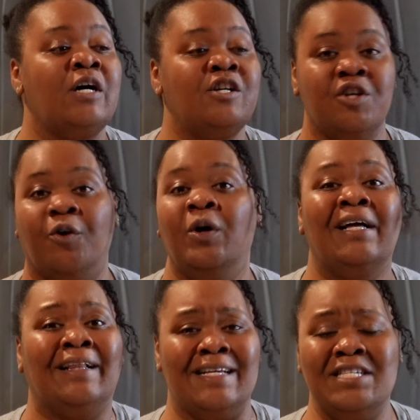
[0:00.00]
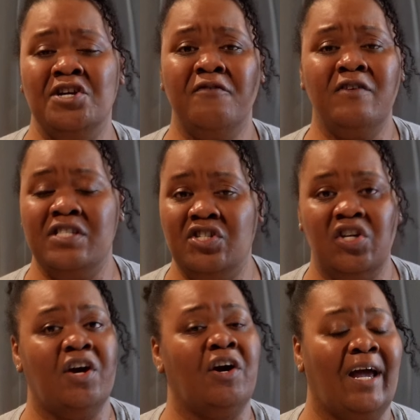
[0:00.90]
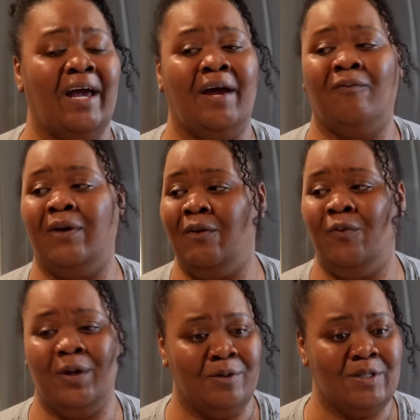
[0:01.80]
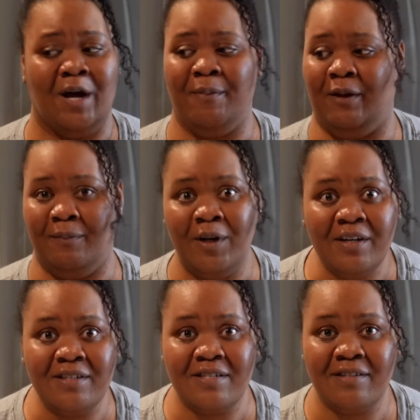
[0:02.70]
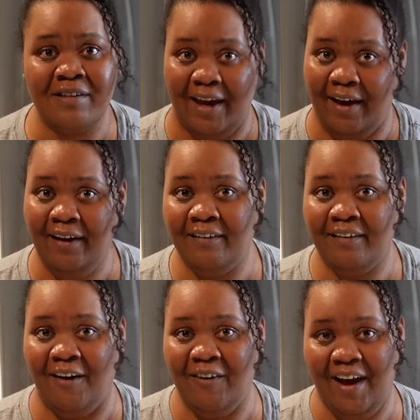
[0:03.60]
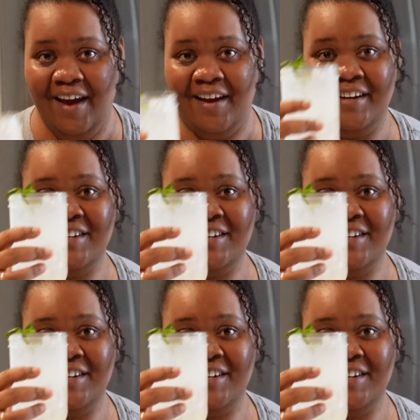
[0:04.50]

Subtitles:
So let's head over to the chair and we will talk about the books. Yeah? Okay.